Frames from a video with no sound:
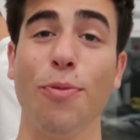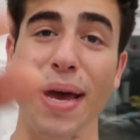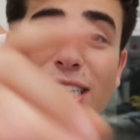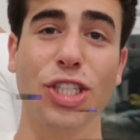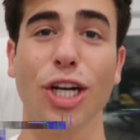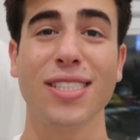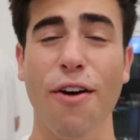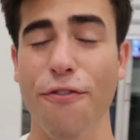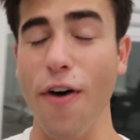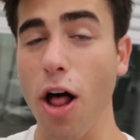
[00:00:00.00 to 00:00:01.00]
so make sure
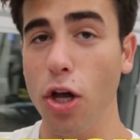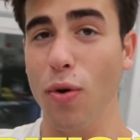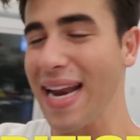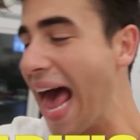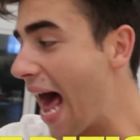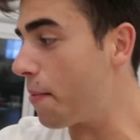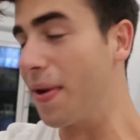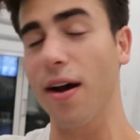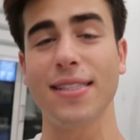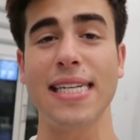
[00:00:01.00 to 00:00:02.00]
to follow and add
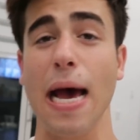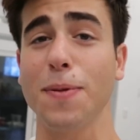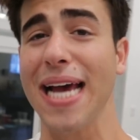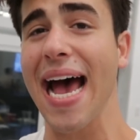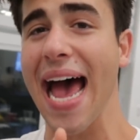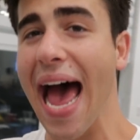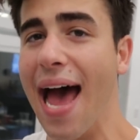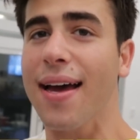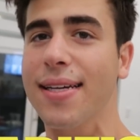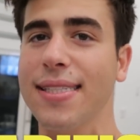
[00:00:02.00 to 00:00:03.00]
me on Snapchat
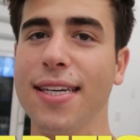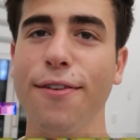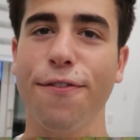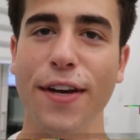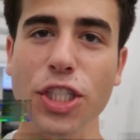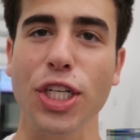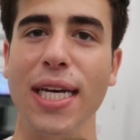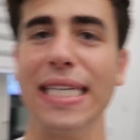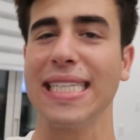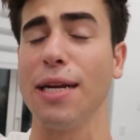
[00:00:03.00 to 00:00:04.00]
at
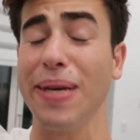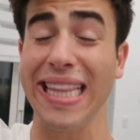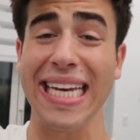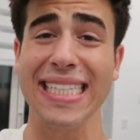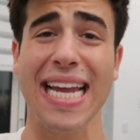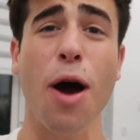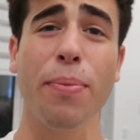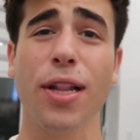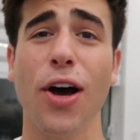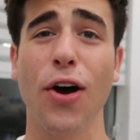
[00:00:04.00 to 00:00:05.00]
Fishy. It's gonna be linked down below.